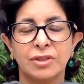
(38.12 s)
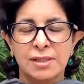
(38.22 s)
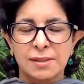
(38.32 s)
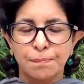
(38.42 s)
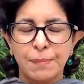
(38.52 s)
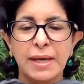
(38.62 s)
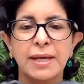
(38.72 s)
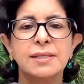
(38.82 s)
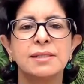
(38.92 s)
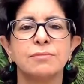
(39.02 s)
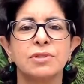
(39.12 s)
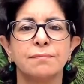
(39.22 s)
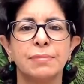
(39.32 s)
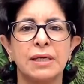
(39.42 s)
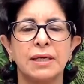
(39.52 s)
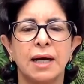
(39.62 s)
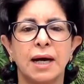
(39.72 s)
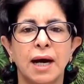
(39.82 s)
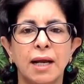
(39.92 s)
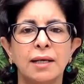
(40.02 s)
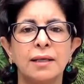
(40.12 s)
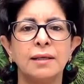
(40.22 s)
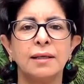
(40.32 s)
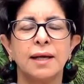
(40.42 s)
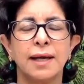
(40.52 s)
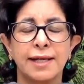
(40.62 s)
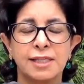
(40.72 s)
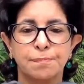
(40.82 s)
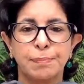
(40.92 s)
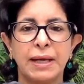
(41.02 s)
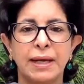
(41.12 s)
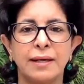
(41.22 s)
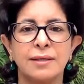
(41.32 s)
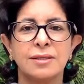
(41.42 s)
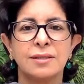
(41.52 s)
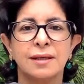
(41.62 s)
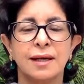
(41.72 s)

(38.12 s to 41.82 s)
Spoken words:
The main symptom being unexplained,